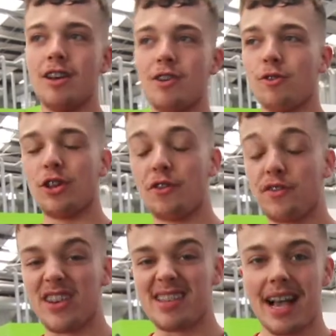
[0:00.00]
We're only doing
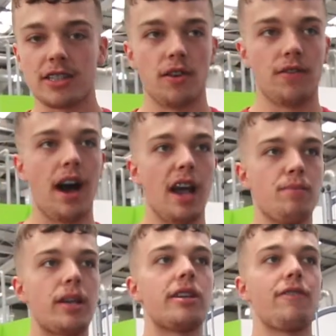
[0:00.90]
3 sets, not 5,
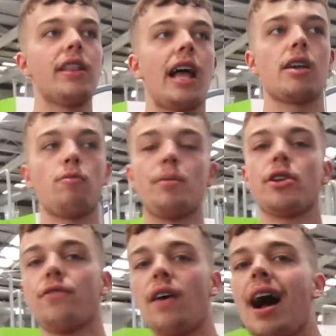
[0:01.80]
because I feel like when we do
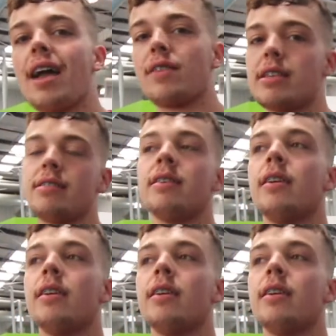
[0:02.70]
5, there's